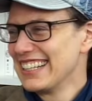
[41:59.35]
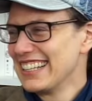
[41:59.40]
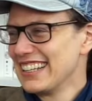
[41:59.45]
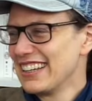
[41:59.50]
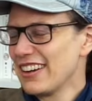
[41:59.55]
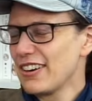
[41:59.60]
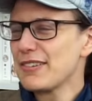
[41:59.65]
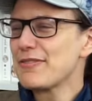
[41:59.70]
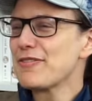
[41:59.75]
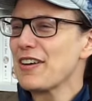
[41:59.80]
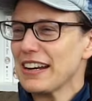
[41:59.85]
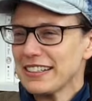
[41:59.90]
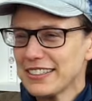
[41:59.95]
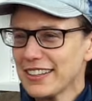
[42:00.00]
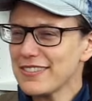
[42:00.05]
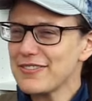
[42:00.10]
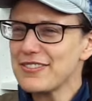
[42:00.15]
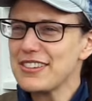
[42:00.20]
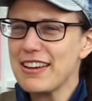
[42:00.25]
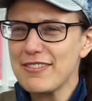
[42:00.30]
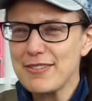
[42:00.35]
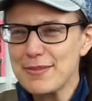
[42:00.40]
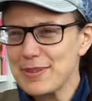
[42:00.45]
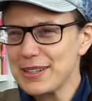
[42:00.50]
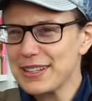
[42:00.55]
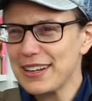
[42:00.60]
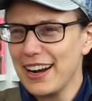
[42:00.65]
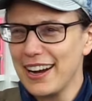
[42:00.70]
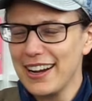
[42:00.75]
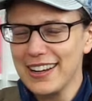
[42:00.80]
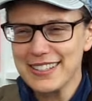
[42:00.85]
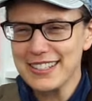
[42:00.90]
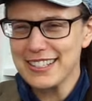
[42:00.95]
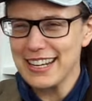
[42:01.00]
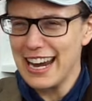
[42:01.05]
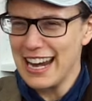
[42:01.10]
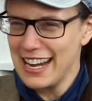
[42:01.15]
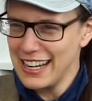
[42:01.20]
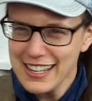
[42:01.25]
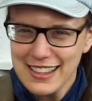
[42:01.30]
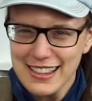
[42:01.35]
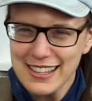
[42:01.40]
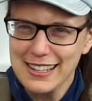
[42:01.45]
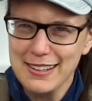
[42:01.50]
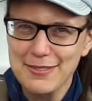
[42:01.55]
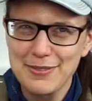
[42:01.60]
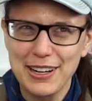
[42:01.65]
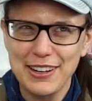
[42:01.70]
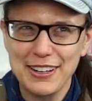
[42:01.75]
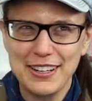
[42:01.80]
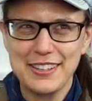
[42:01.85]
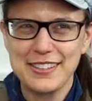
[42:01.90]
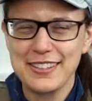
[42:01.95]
In fact, I've never been asked anything about his